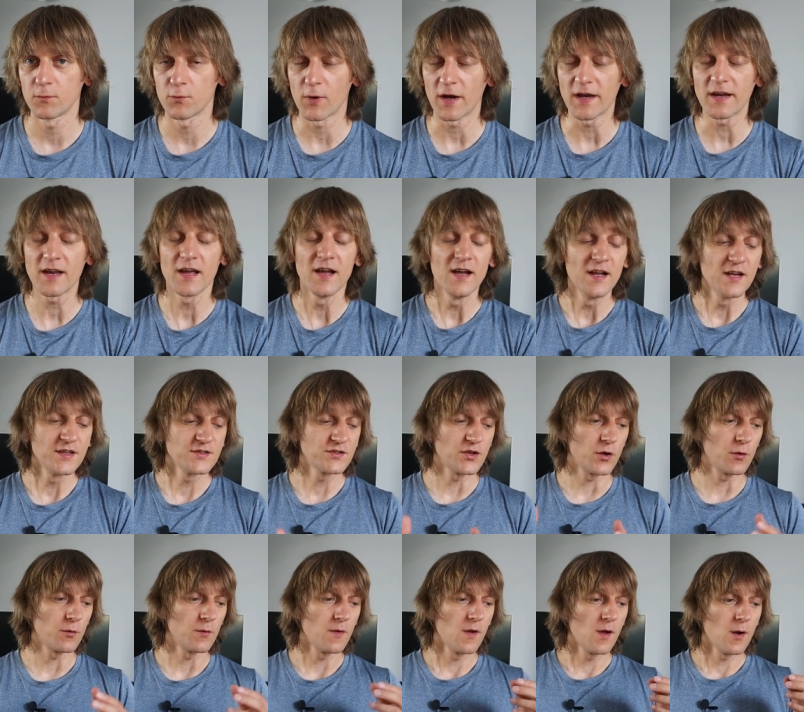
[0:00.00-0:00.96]
right?
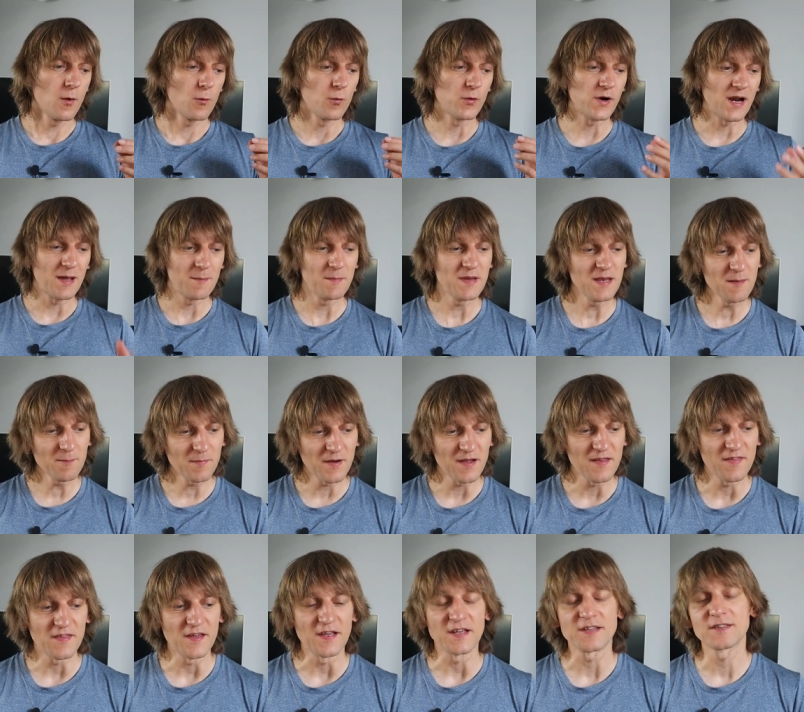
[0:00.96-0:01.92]
So, what I mean
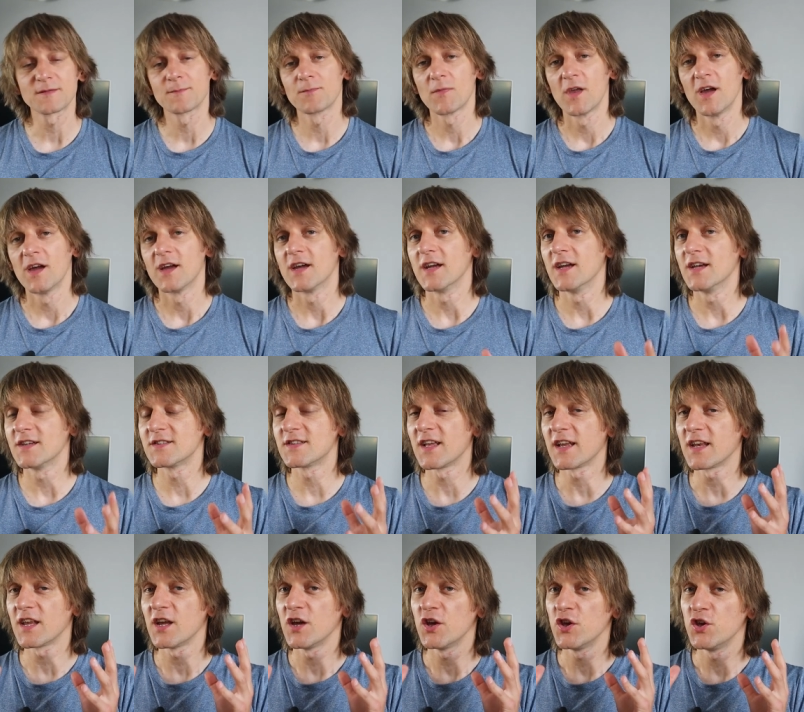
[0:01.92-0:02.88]
by this is
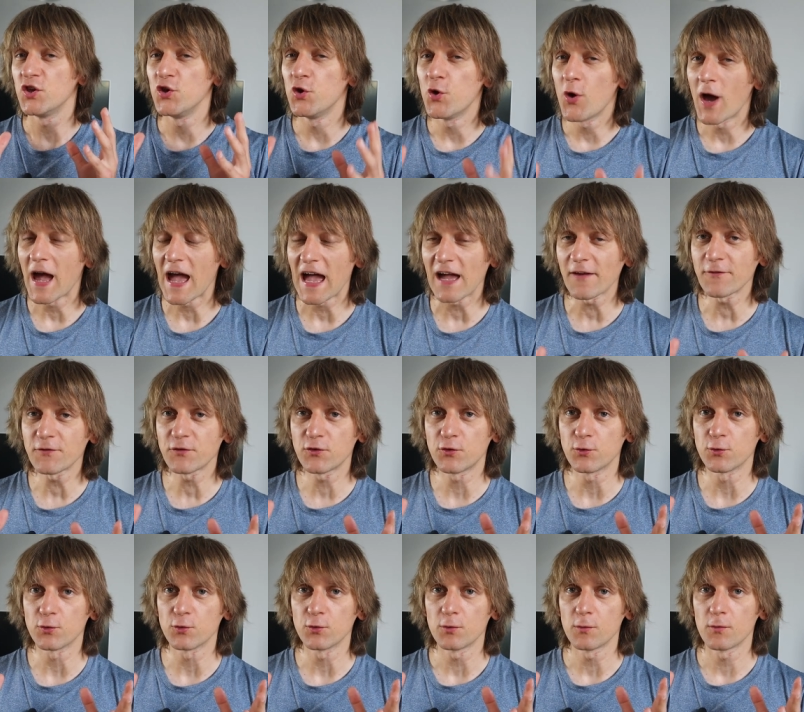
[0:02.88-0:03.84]
that you have
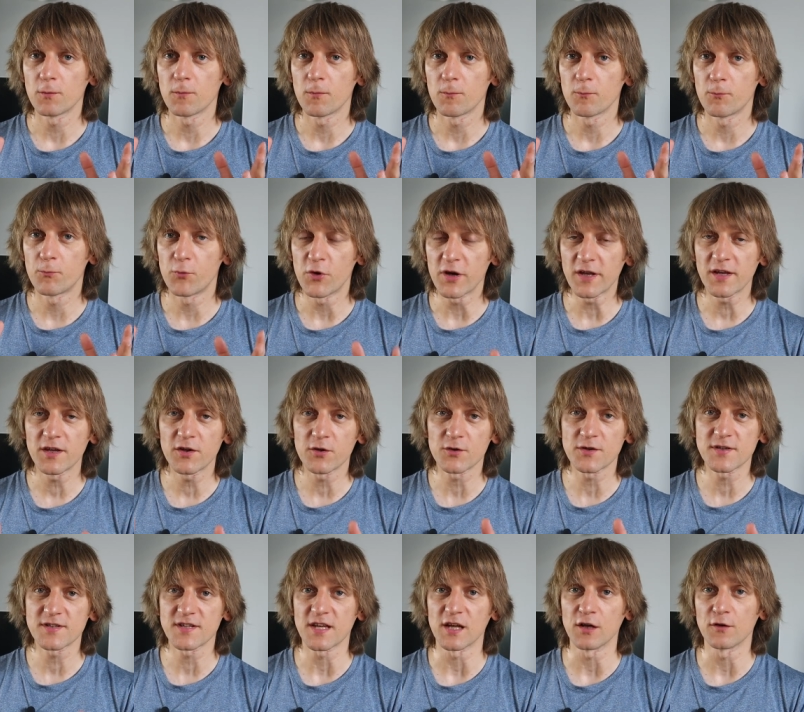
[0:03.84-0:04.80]
to bring
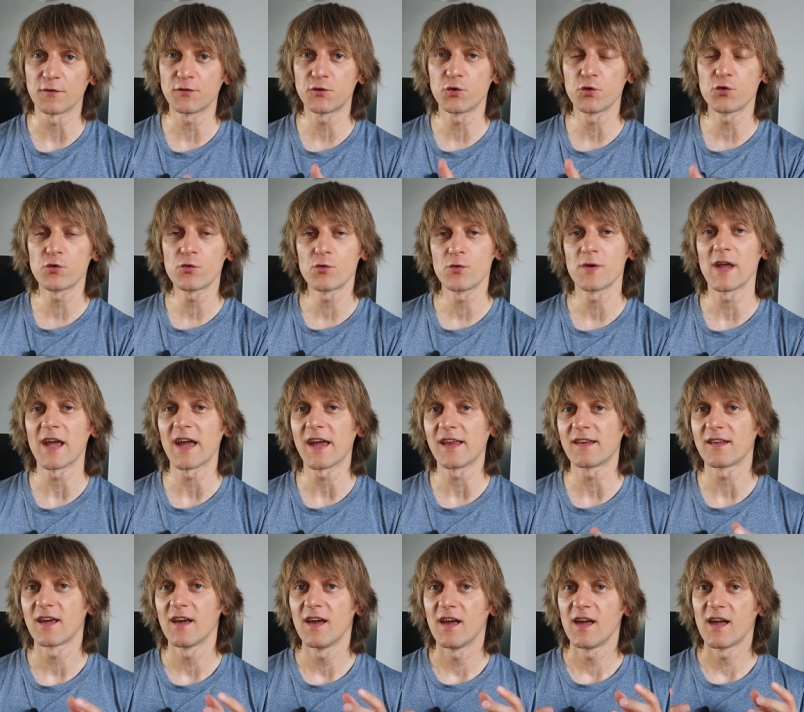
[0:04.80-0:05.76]
yourself to
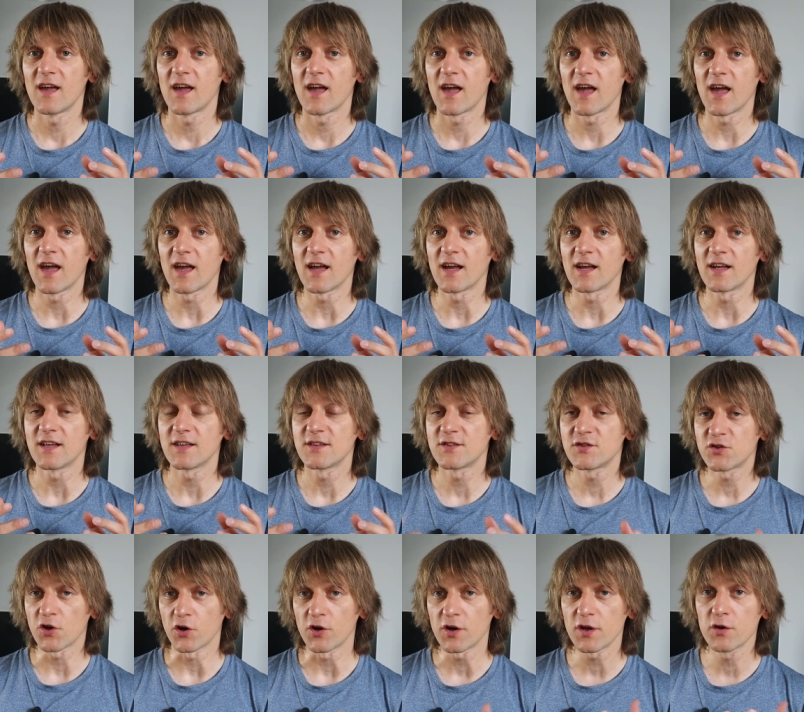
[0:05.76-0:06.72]
create a
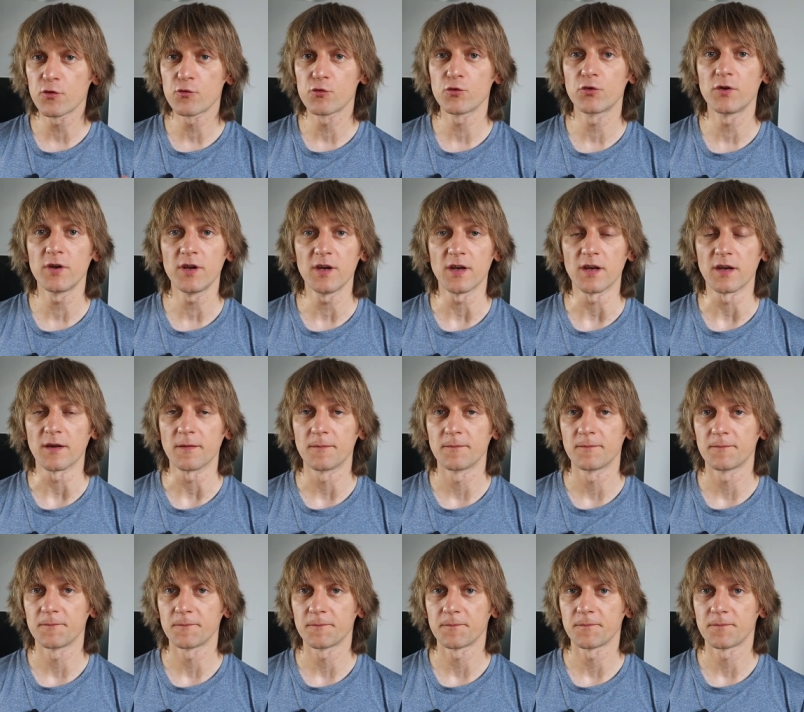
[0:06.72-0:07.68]
starting routine.
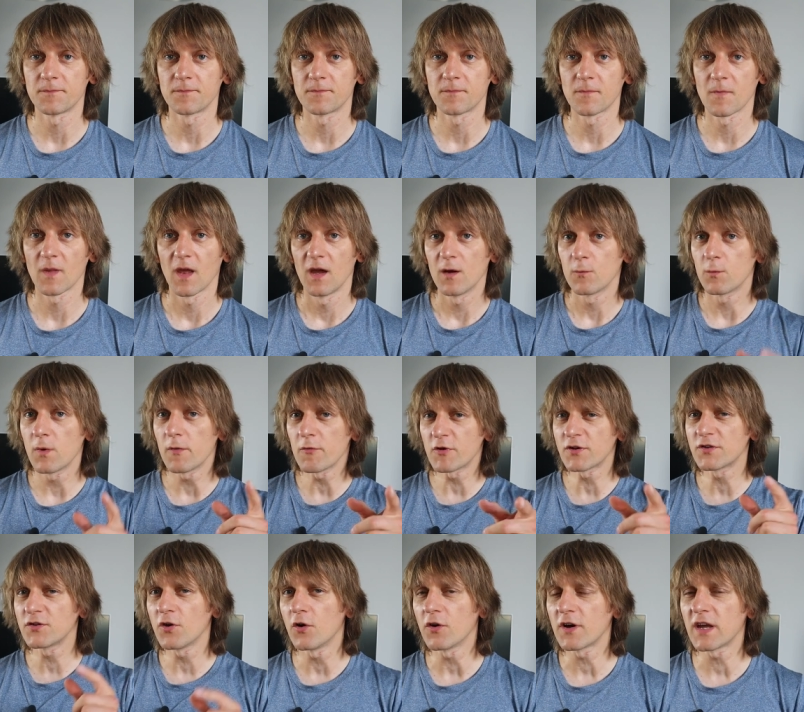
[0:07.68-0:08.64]
We
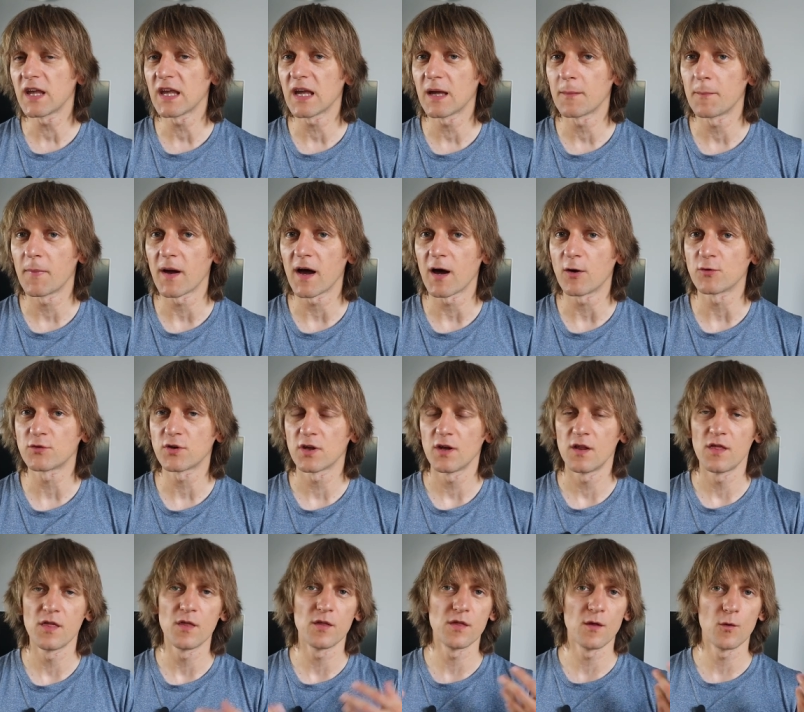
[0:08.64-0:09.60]
were talking about
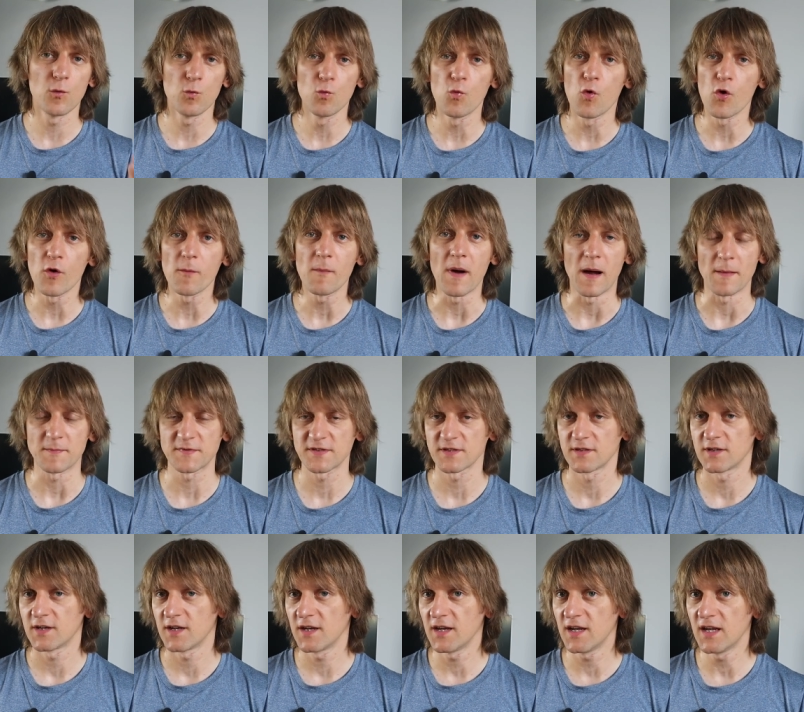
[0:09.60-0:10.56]
warm
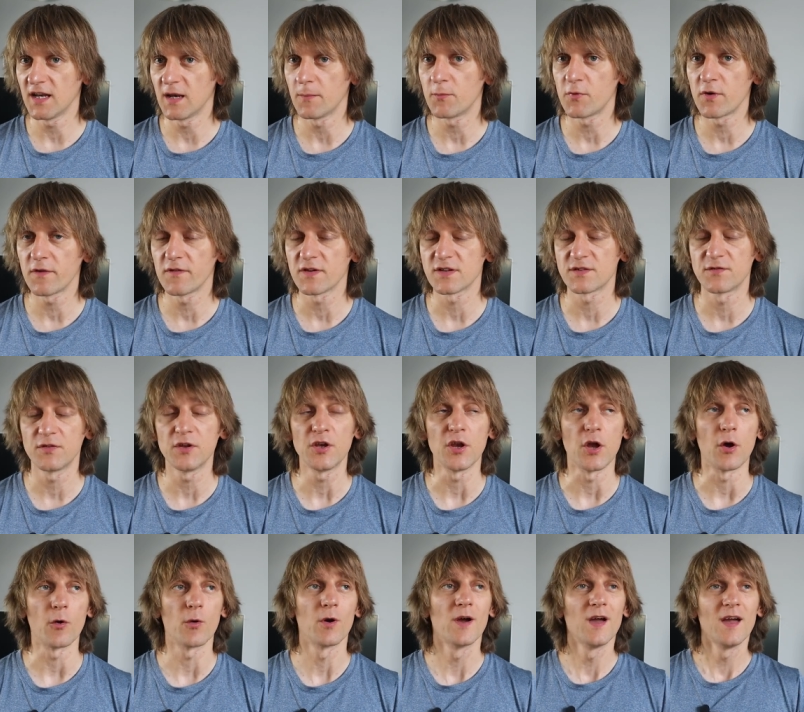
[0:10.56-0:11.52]
ups in a previous
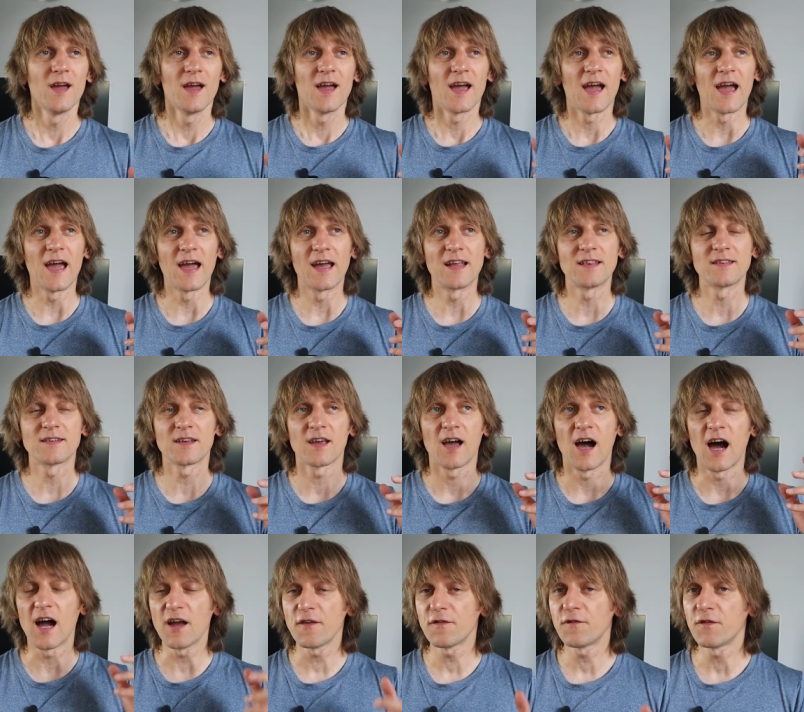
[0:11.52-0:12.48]
video, and
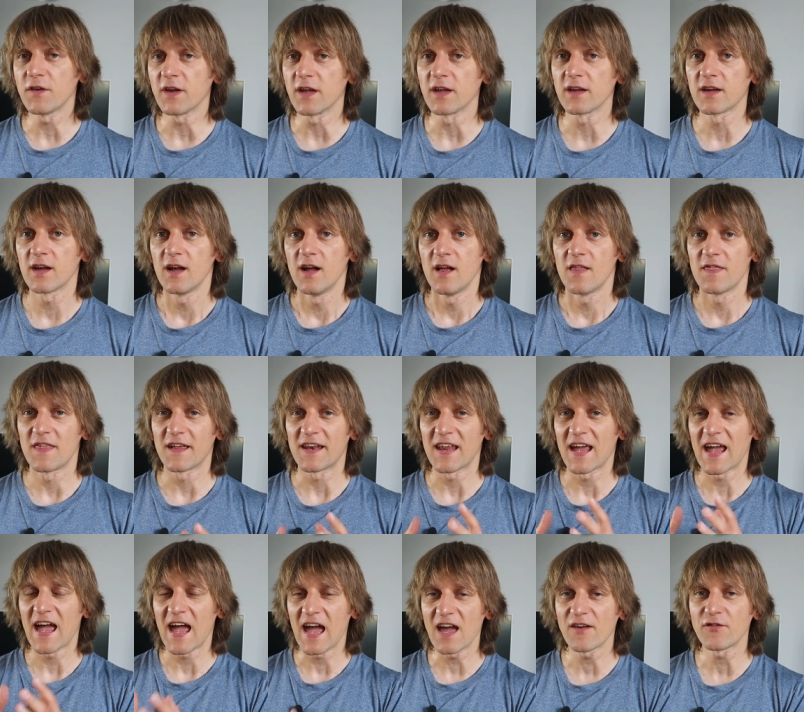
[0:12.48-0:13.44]
I think that
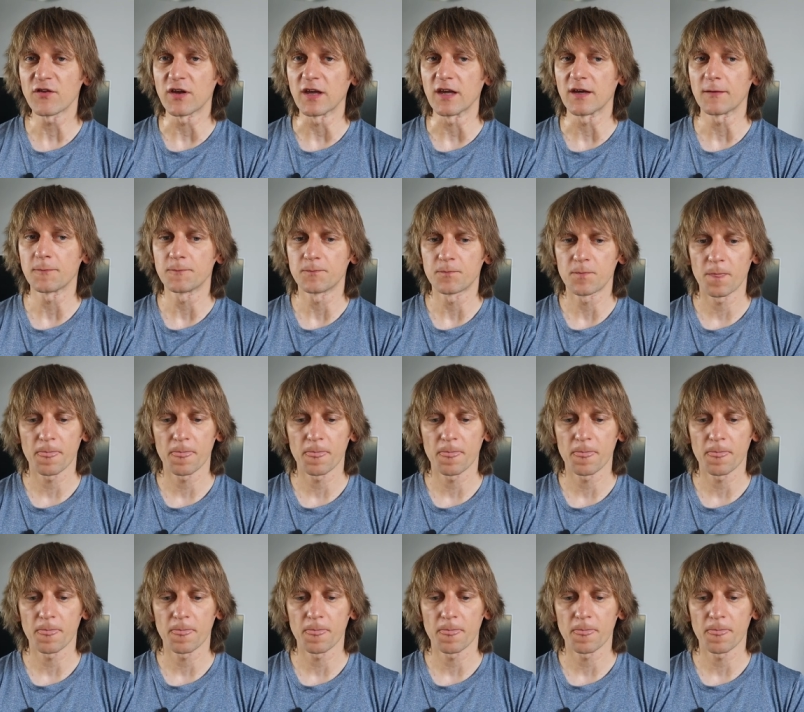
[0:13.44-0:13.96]
having